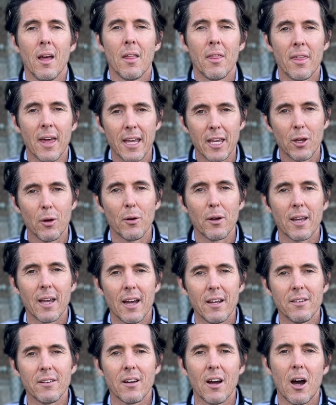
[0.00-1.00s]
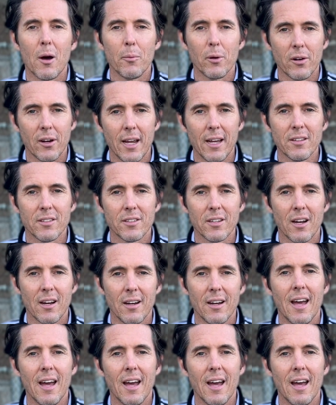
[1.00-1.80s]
Thank you again to Ami Reza,